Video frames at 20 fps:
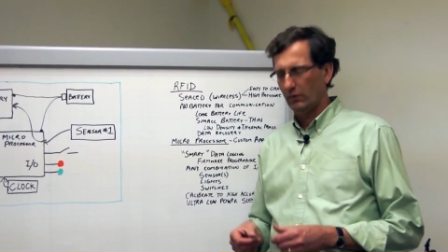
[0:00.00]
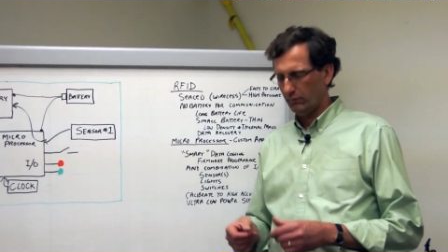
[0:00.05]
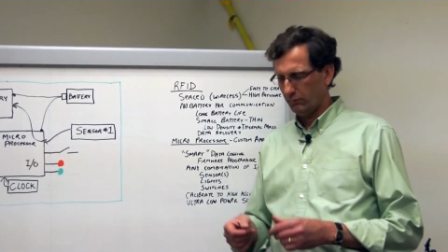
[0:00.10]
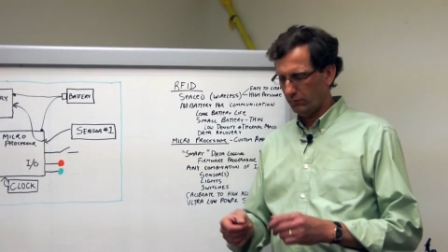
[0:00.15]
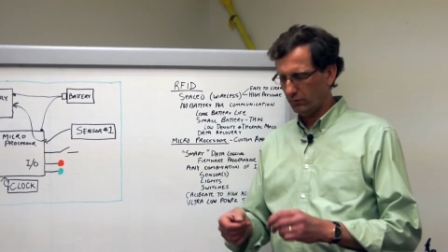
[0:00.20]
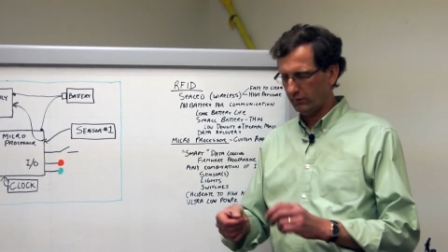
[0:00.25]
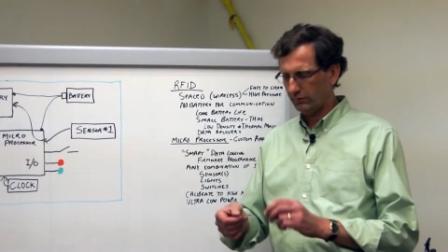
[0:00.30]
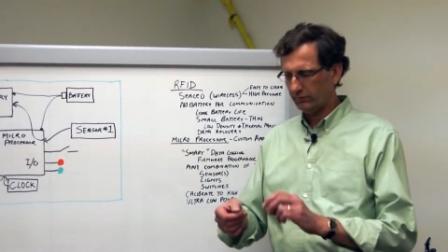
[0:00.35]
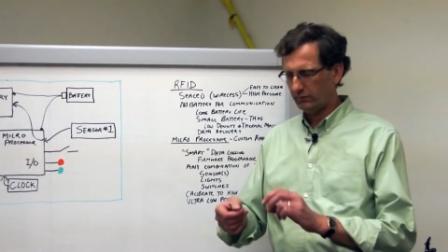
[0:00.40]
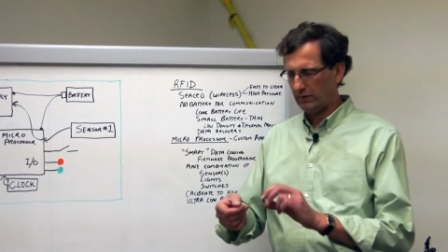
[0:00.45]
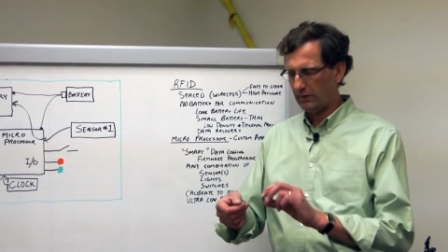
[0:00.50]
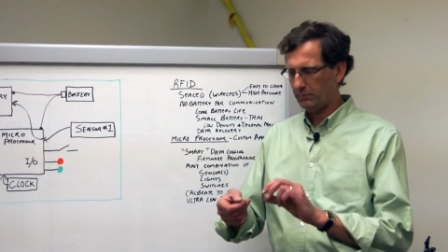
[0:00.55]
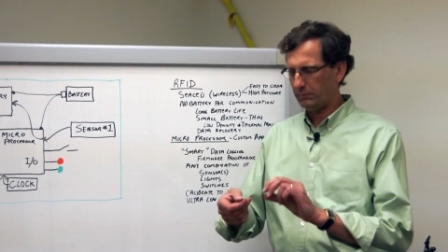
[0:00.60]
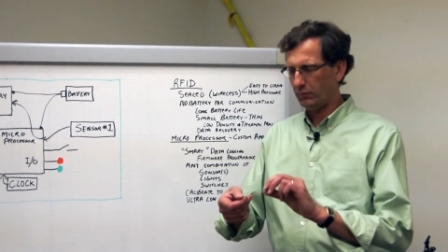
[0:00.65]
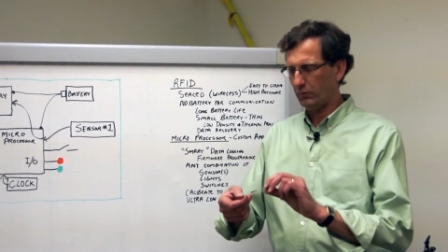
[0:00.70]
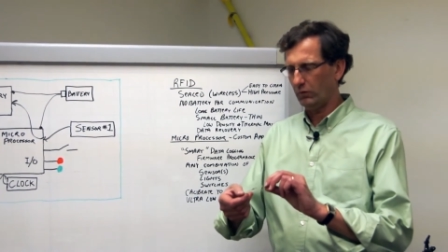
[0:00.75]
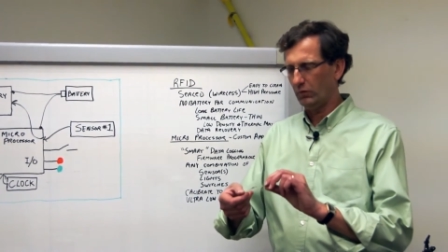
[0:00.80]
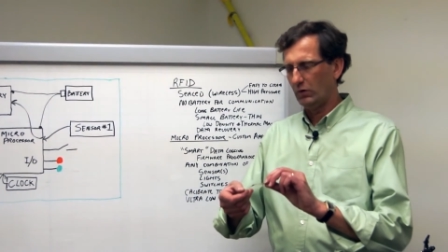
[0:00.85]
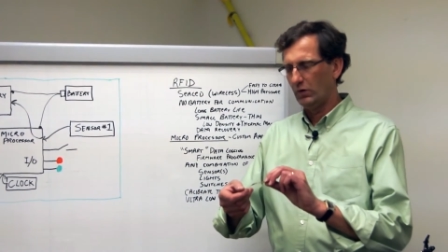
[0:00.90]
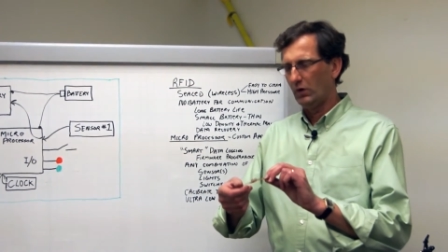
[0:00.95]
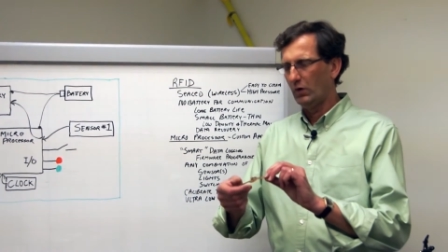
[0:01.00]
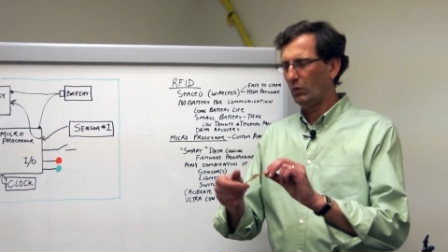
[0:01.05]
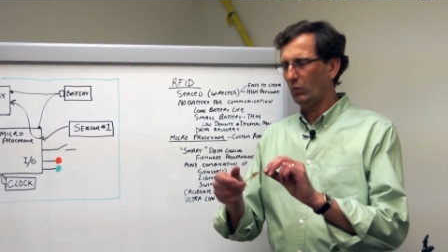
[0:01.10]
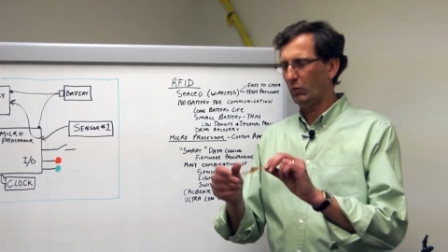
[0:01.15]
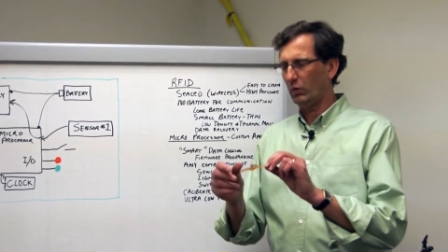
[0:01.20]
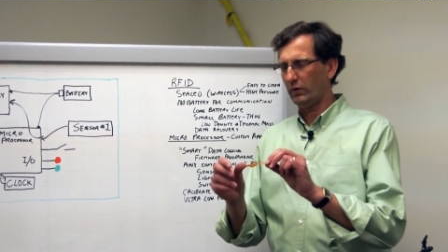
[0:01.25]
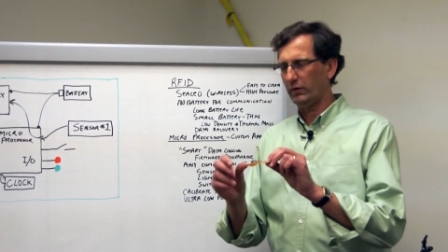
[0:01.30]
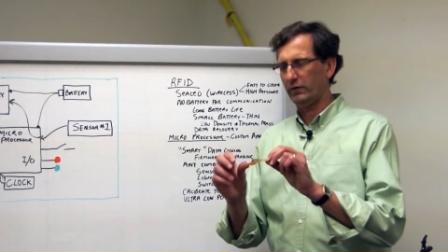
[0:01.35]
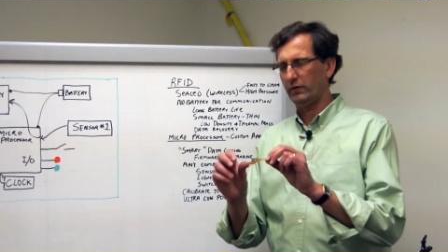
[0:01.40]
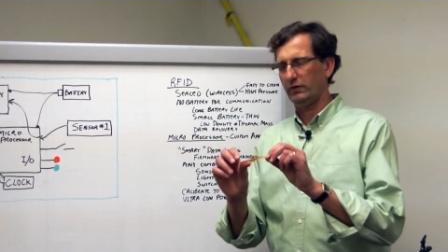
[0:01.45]
For example,
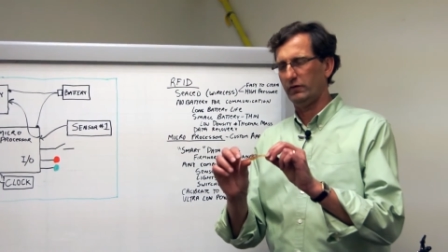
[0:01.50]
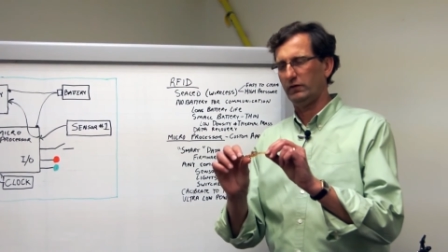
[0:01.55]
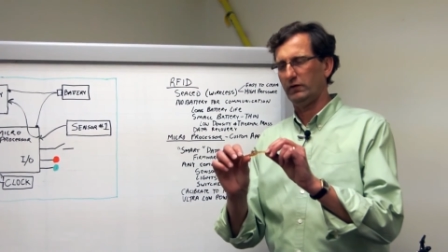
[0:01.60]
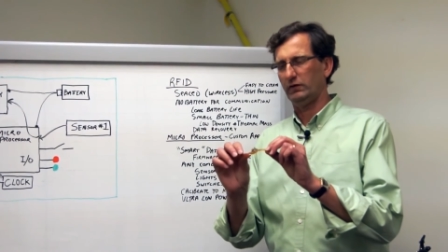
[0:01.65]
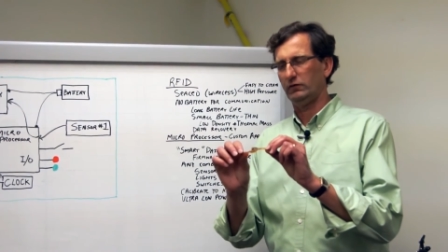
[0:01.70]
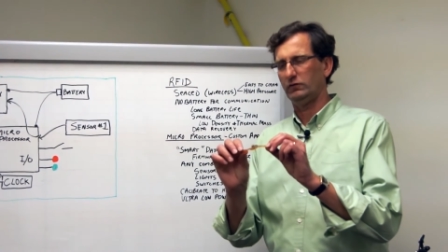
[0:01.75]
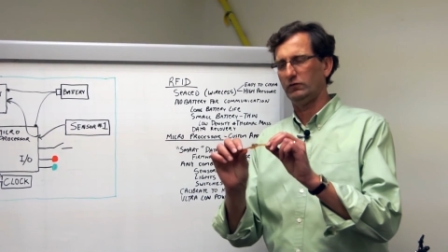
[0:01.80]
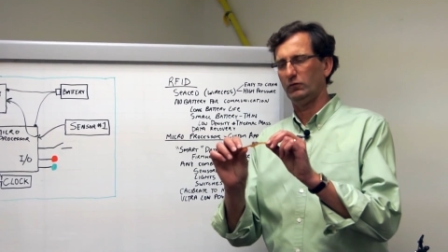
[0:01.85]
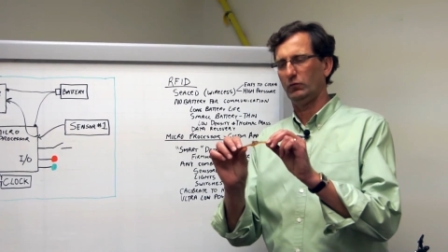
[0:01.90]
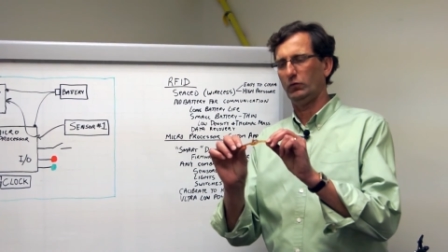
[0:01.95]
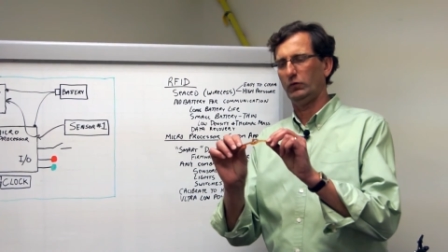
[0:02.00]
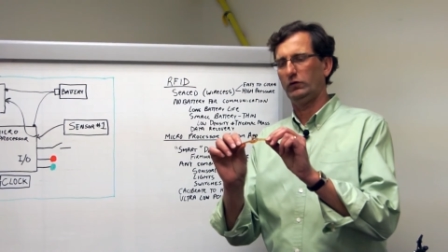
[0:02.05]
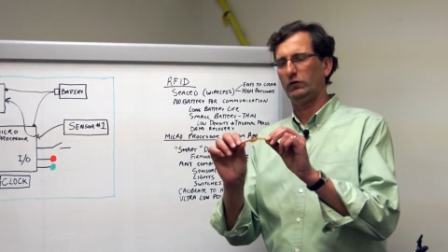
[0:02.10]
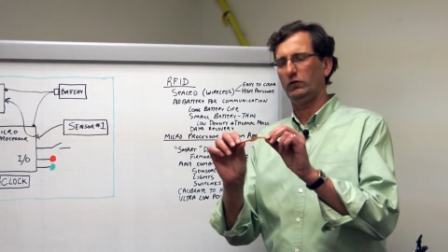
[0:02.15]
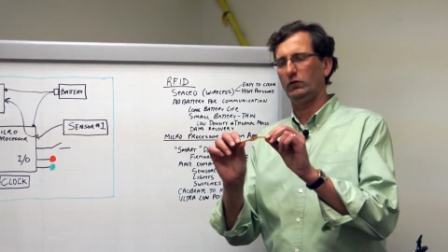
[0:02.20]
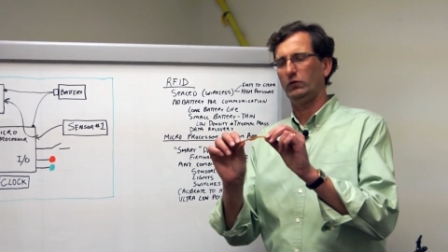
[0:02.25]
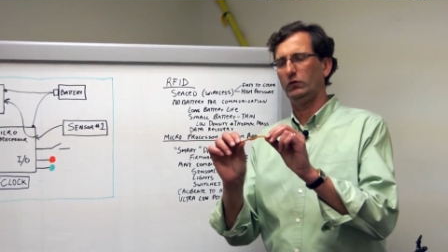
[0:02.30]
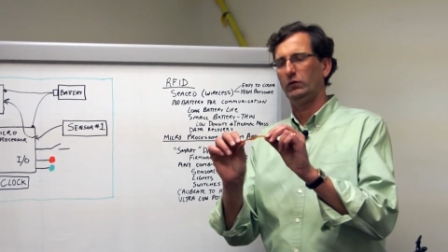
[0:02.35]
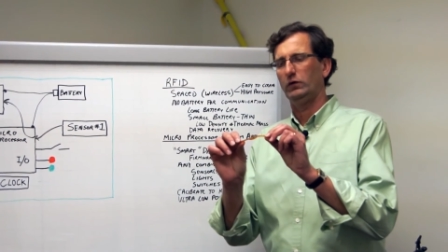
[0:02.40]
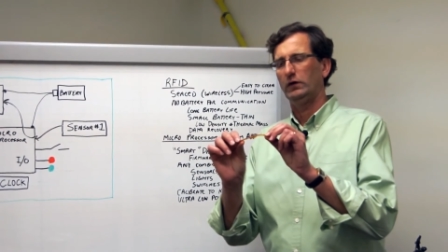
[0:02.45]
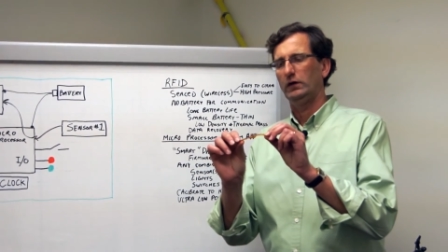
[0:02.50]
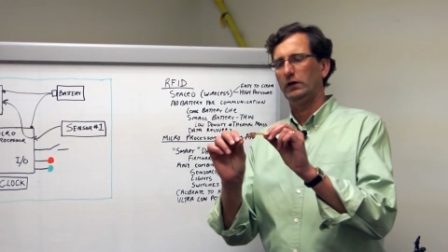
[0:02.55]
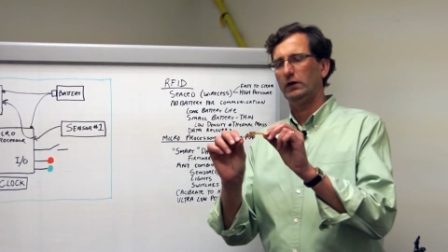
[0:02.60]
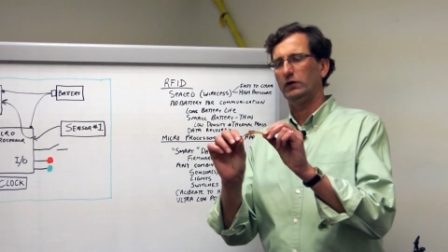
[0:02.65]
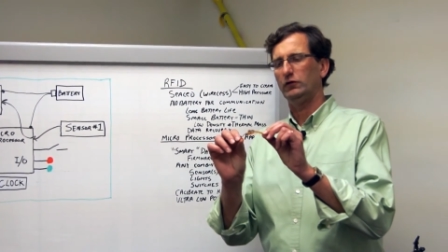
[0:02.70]
one of the things that we do